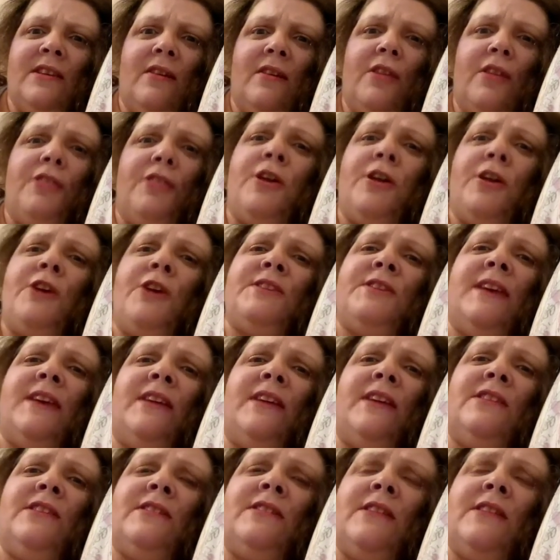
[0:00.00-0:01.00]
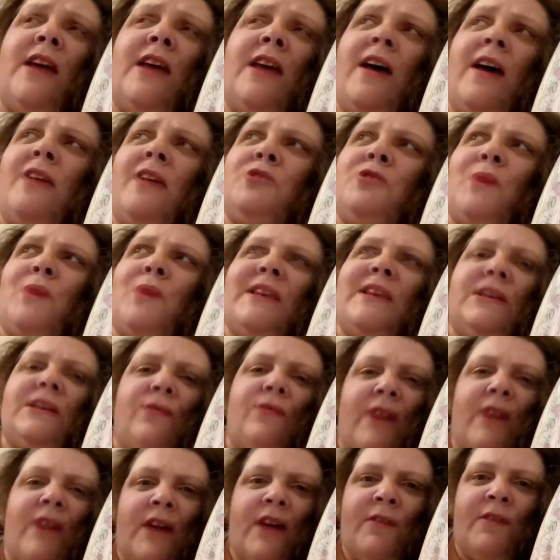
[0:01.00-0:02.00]
for
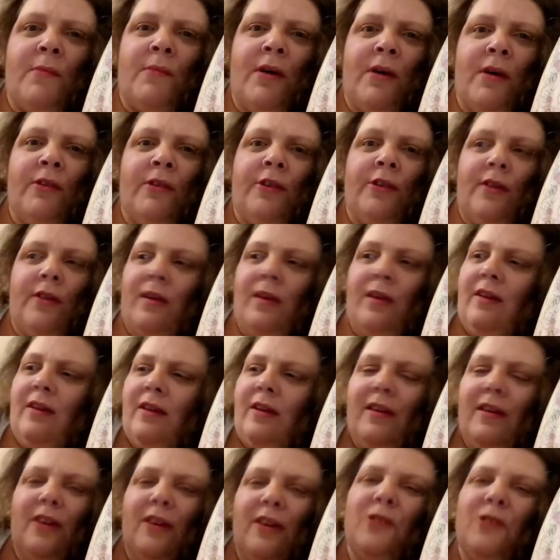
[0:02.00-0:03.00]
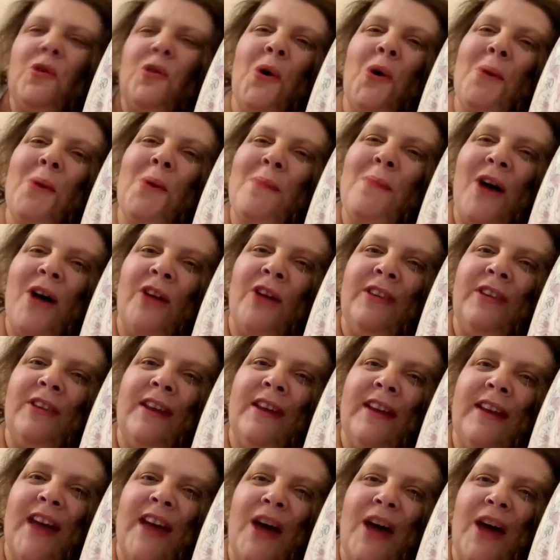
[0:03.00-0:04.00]
25 a month. Come on,
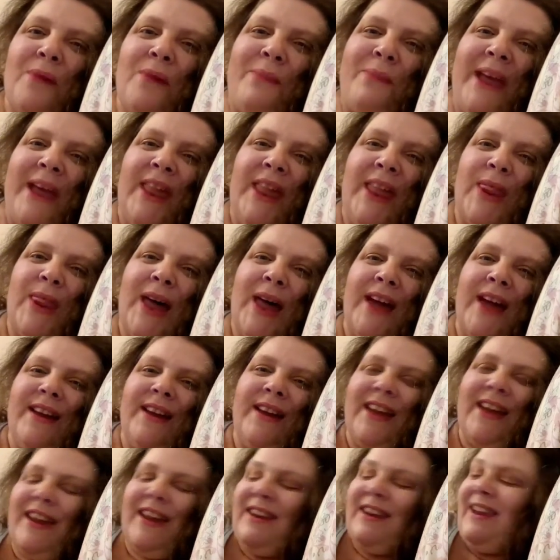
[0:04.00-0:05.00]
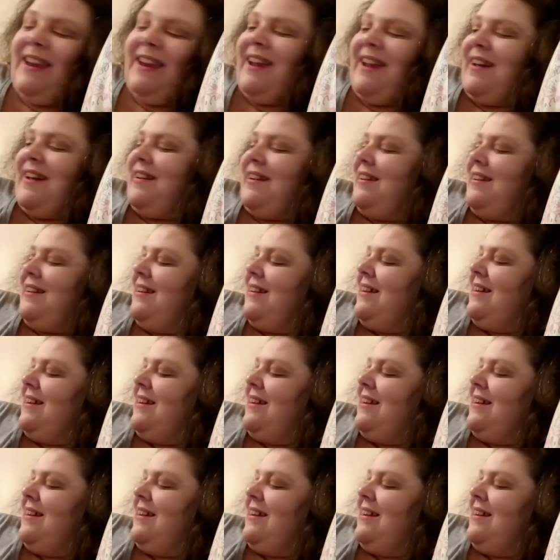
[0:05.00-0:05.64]
you can't beat that, can you?